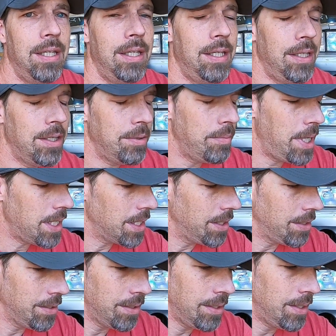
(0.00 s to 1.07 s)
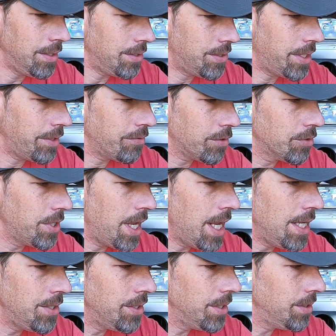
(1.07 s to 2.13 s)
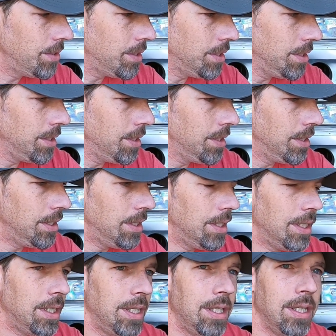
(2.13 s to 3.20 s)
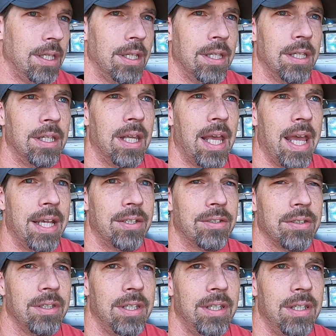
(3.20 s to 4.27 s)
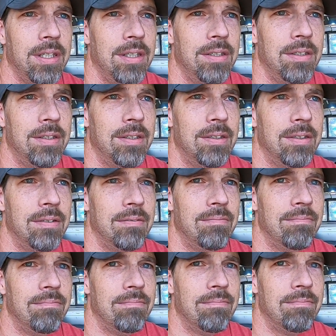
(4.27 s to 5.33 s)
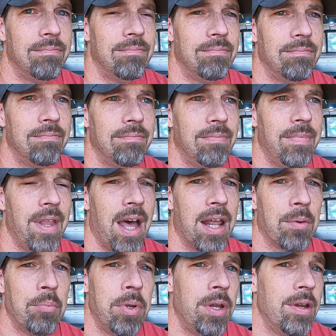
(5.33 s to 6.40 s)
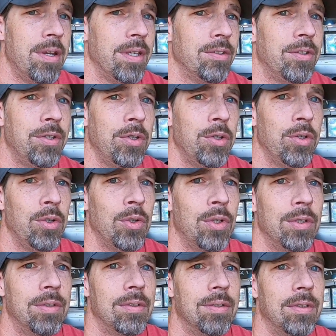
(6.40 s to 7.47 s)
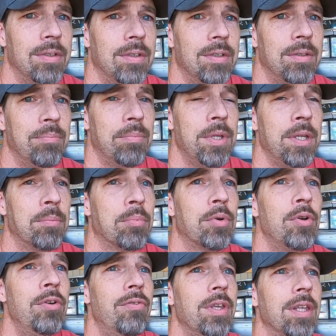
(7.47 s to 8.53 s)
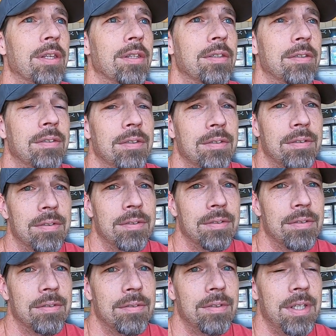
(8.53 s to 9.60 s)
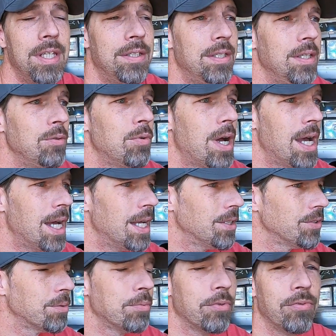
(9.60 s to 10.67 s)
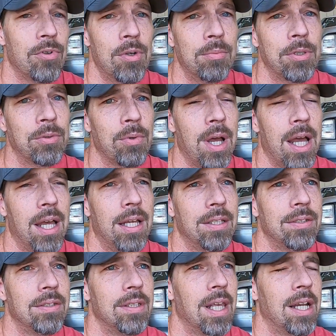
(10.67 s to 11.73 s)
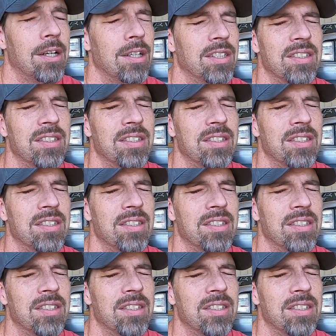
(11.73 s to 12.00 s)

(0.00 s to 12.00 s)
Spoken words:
you know, making several changes and actually not appearing to be improving ET wise or performance wise, I don't know,